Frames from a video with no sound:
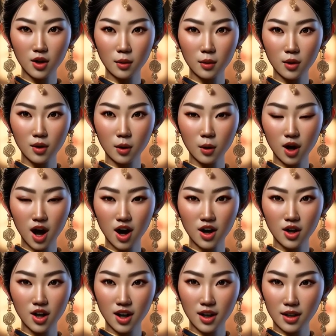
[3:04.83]
for movie
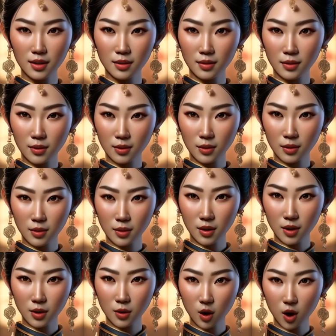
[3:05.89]
production.
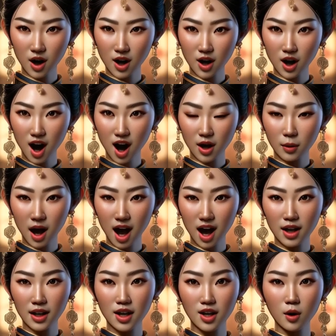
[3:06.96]
Royal Han
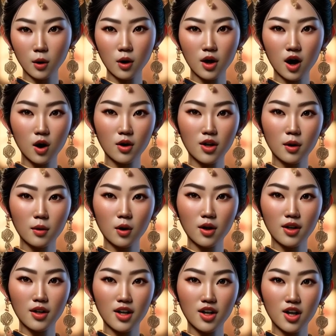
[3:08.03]
Palace will host the
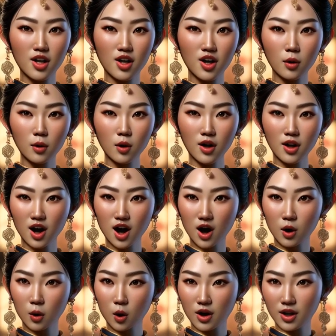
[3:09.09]
prestigious
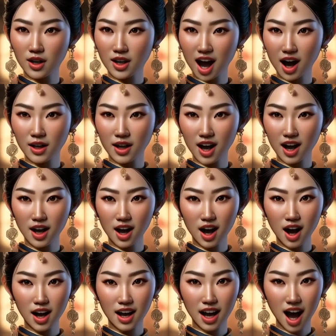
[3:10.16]
Superstar Awards Gala,
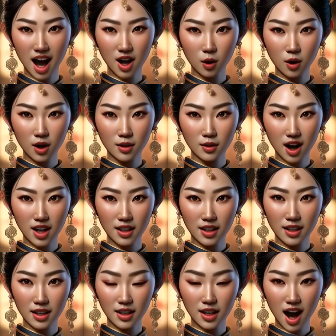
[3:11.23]
an annual
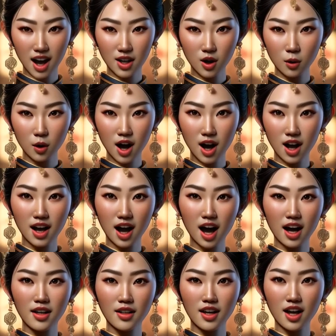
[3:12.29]
event designed to
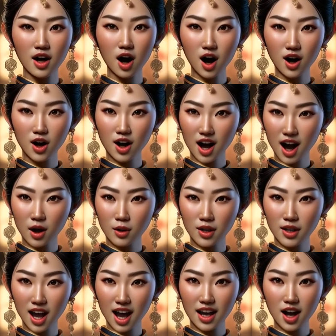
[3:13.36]
recognize and honor
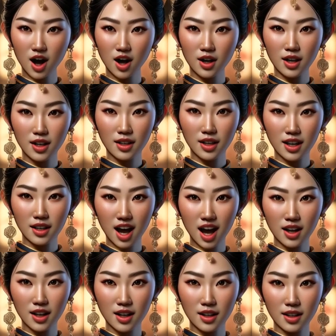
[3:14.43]
outstanding artistic
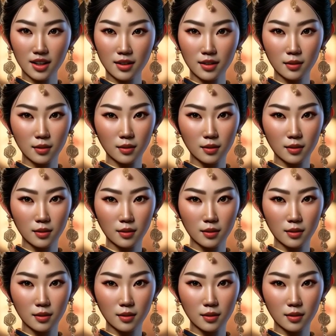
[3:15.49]
talent.